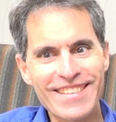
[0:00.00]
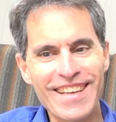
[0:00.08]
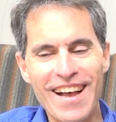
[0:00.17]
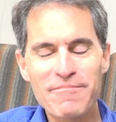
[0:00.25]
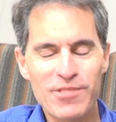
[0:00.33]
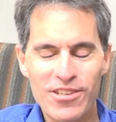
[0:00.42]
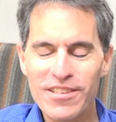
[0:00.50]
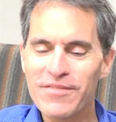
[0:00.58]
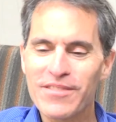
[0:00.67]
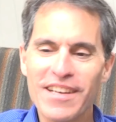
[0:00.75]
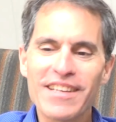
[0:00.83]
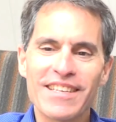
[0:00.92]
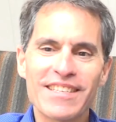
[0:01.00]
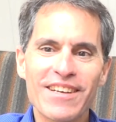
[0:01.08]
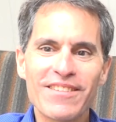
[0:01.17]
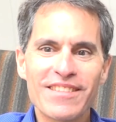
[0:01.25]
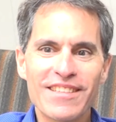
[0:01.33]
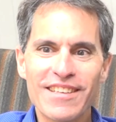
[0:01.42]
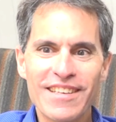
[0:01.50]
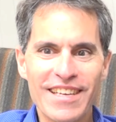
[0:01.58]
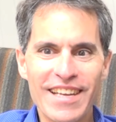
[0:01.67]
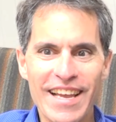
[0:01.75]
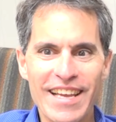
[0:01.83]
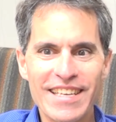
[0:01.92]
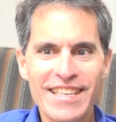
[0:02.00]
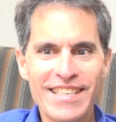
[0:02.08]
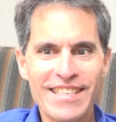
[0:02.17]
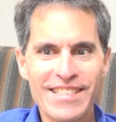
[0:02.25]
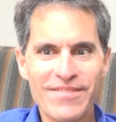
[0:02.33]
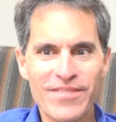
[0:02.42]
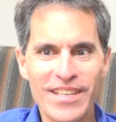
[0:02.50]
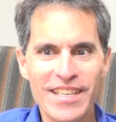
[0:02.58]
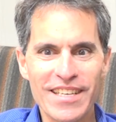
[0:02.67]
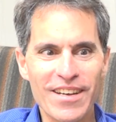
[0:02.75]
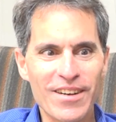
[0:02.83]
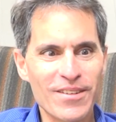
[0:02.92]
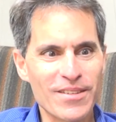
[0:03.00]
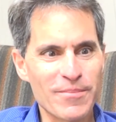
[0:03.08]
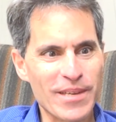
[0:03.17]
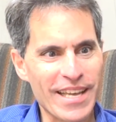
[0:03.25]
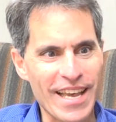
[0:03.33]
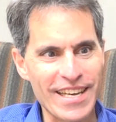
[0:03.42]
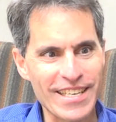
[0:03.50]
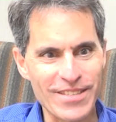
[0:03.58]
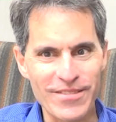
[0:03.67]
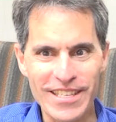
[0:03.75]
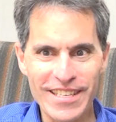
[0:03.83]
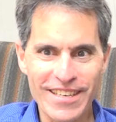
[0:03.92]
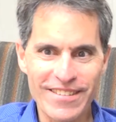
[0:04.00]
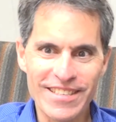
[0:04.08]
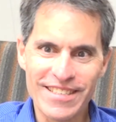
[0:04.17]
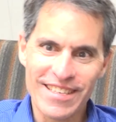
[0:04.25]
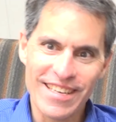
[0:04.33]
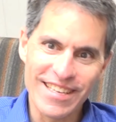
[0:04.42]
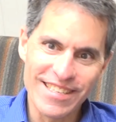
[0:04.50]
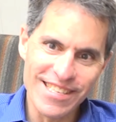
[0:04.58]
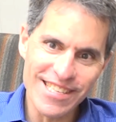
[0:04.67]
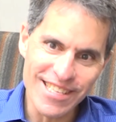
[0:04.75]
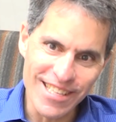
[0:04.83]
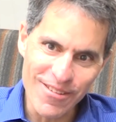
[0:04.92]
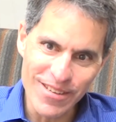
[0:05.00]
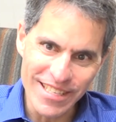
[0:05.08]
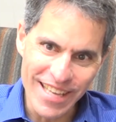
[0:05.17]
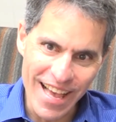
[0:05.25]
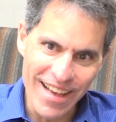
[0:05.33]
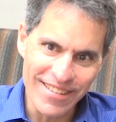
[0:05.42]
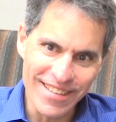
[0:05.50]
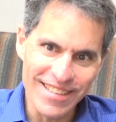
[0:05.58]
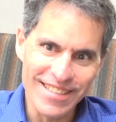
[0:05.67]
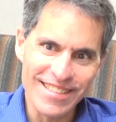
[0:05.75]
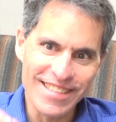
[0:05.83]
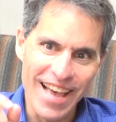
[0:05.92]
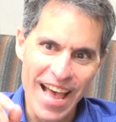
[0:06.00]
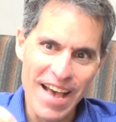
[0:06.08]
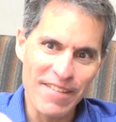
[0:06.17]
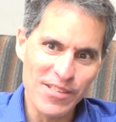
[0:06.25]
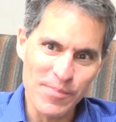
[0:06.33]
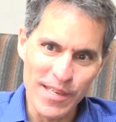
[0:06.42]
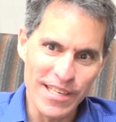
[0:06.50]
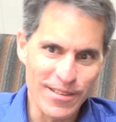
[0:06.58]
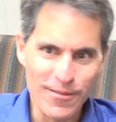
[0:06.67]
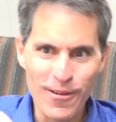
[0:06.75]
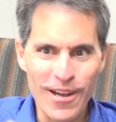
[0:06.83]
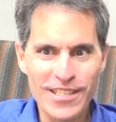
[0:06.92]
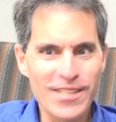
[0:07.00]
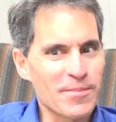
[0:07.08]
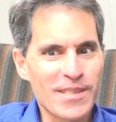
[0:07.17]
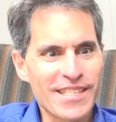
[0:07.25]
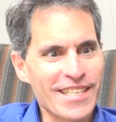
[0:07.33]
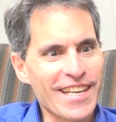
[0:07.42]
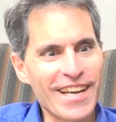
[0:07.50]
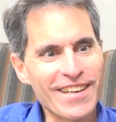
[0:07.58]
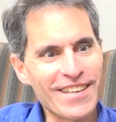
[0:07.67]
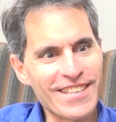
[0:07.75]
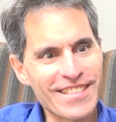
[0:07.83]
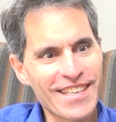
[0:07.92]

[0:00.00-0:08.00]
I'm sure you've done it. Go look at Andy's video, the mechanics video, and slow it down to half speed and watch him as he goes.